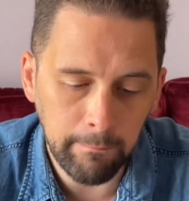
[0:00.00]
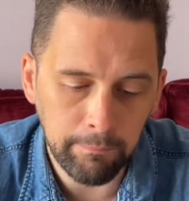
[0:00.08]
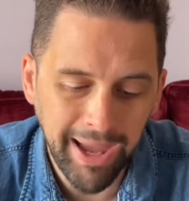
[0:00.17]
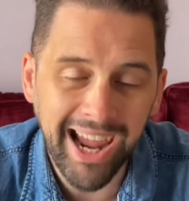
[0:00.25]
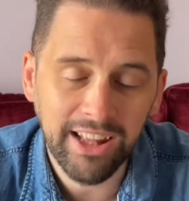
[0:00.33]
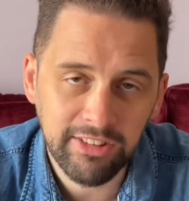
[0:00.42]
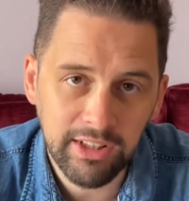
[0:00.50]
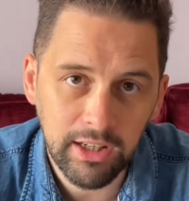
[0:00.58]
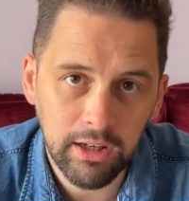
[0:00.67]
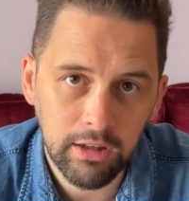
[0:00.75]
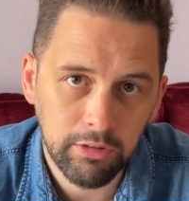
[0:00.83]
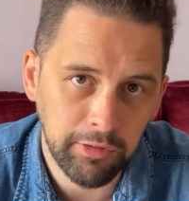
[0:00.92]

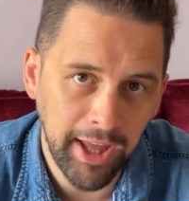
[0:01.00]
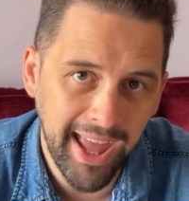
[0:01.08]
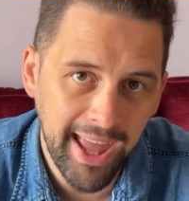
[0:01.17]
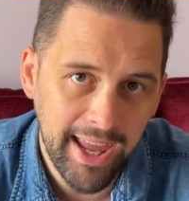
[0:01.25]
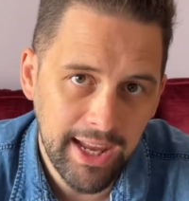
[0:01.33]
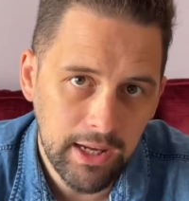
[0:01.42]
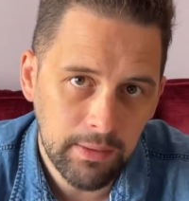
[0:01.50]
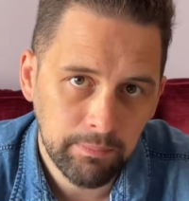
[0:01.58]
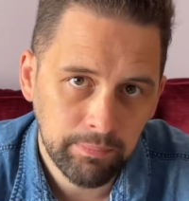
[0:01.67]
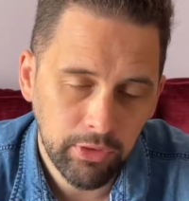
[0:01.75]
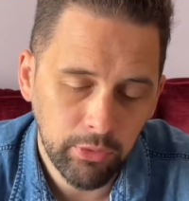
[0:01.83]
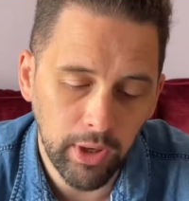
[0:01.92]
attic for A.
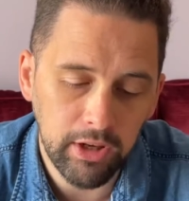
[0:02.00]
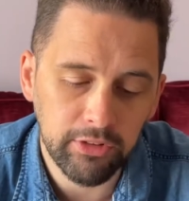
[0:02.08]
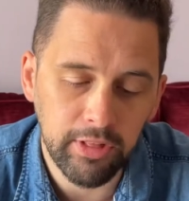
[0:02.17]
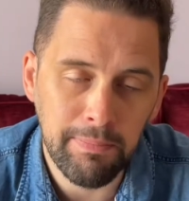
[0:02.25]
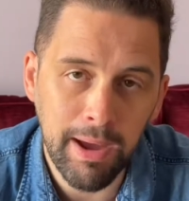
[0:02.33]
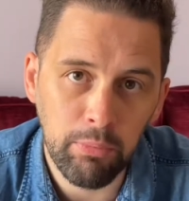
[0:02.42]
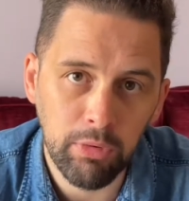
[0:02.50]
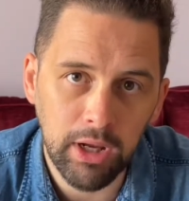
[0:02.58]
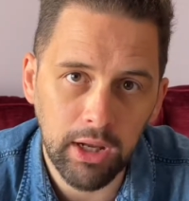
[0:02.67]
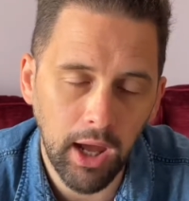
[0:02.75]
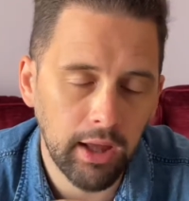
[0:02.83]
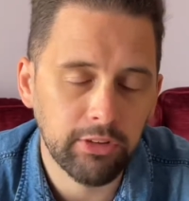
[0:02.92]
So I use
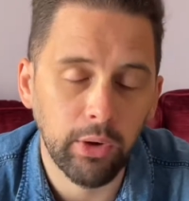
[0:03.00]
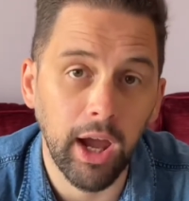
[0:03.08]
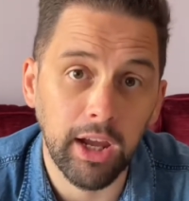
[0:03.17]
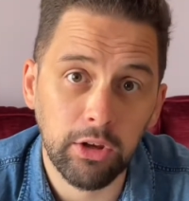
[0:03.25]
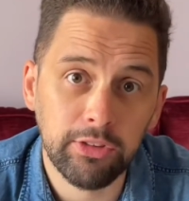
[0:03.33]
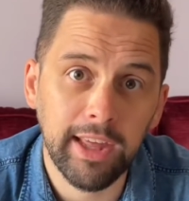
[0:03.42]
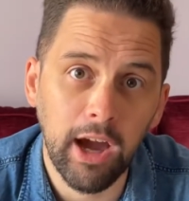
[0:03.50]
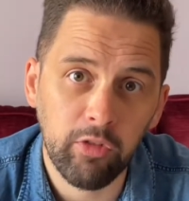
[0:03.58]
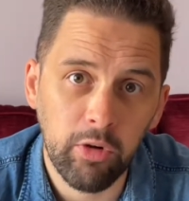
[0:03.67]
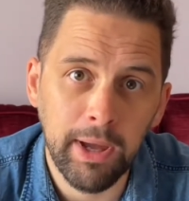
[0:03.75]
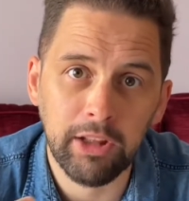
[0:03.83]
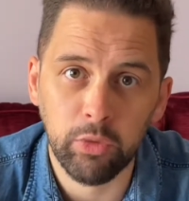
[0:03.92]
I use the
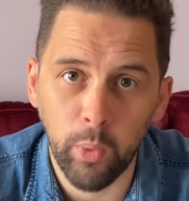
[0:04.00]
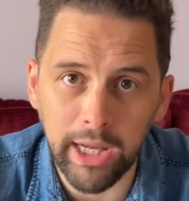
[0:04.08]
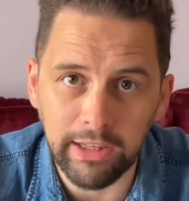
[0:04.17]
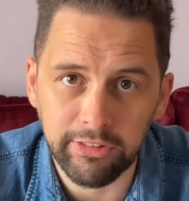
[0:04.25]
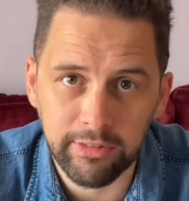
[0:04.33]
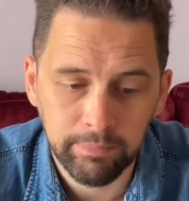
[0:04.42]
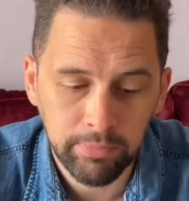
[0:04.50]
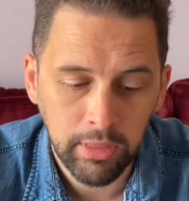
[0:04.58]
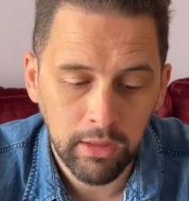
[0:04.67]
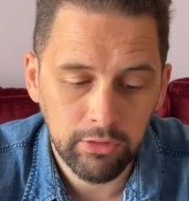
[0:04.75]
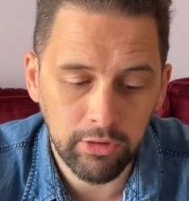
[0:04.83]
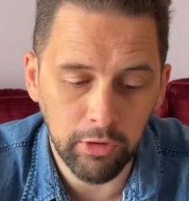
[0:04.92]
alphabet twice.
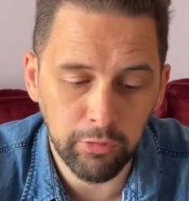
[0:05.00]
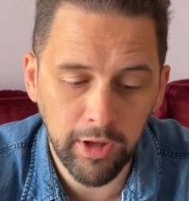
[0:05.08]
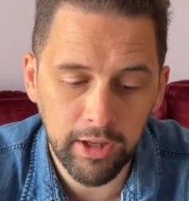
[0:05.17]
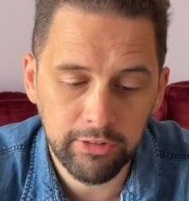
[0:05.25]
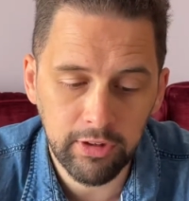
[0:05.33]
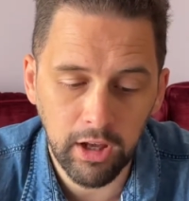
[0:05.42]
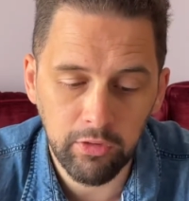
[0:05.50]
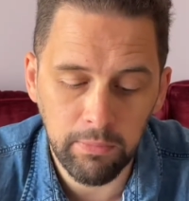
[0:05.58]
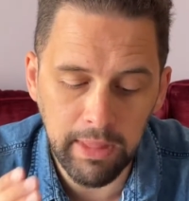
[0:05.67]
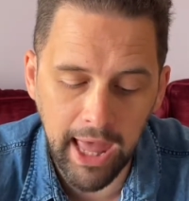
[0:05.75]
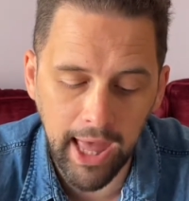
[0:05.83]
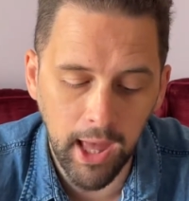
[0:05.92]
So first to go from
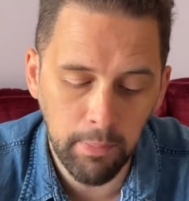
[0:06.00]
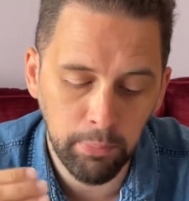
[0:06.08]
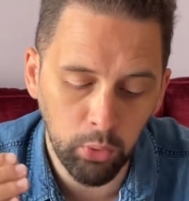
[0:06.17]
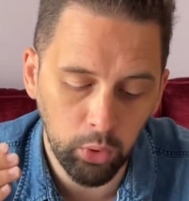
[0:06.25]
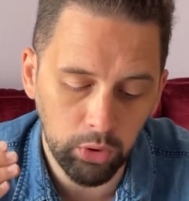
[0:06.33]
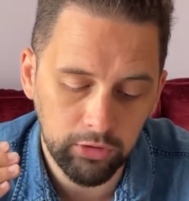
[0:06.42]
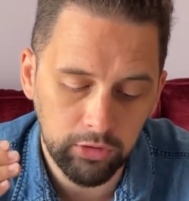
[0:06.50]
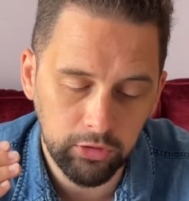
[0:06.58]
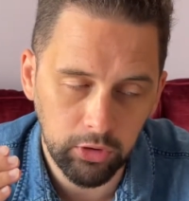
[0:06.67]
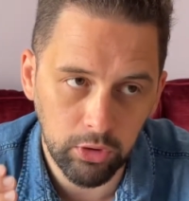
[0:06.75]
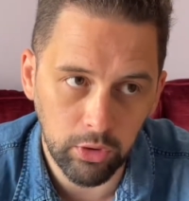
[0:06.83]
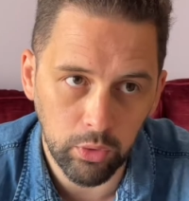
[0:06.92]
the airport to
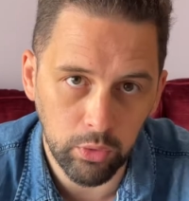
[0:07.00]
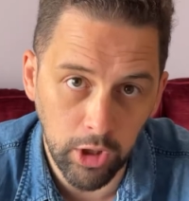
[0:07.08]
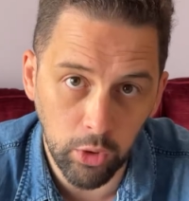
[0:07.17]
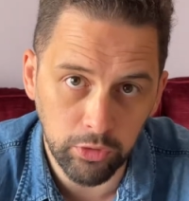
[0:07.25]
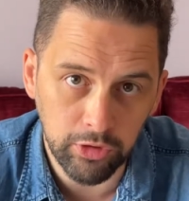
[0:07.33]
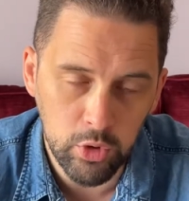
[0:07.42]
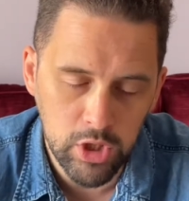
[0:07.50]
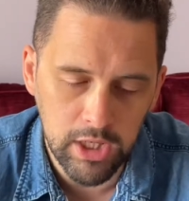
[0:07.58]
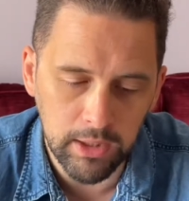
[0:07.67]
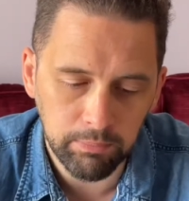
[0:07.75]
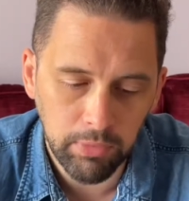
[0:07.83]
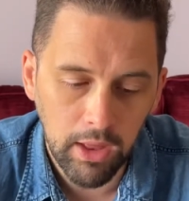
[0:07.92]
Yo
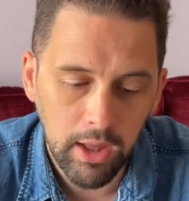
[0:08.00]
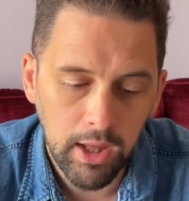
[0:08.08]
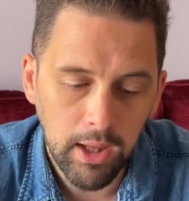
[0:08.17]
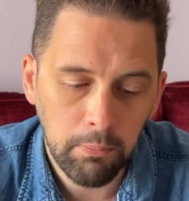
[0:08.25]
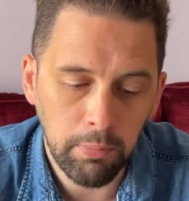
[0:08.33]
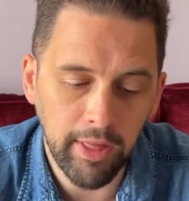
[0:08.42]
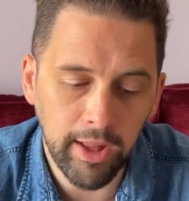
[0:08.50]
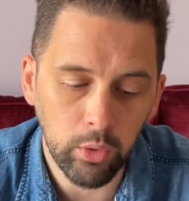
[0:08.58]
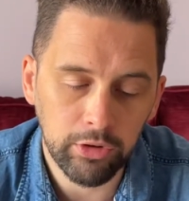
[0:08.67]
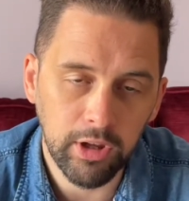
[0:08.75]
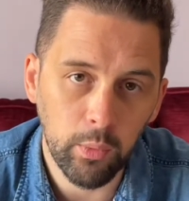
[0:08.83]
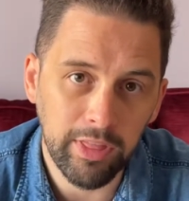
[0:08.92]
Sushi, but then
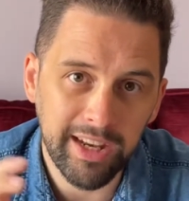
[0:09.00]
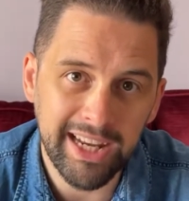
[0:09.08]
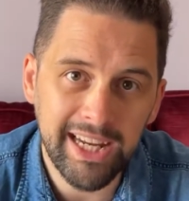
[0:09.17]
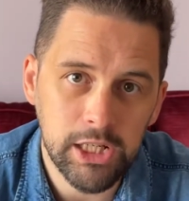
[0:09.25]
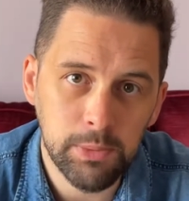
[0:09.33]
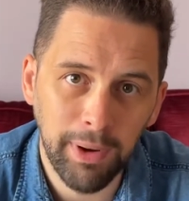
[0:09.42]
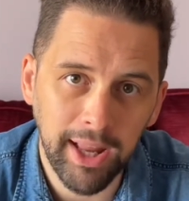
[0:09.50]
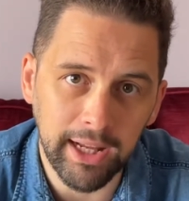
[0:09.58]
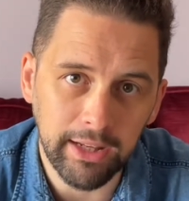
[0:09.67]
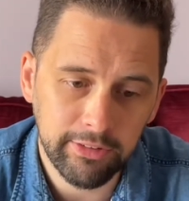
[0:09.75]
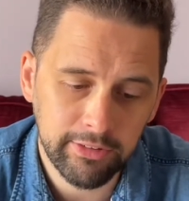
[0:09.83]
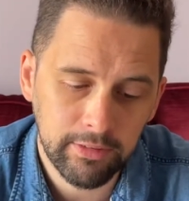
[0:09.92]
also within each
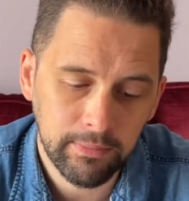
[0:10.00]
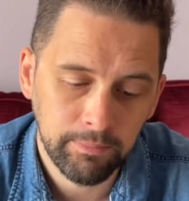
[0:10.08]
place,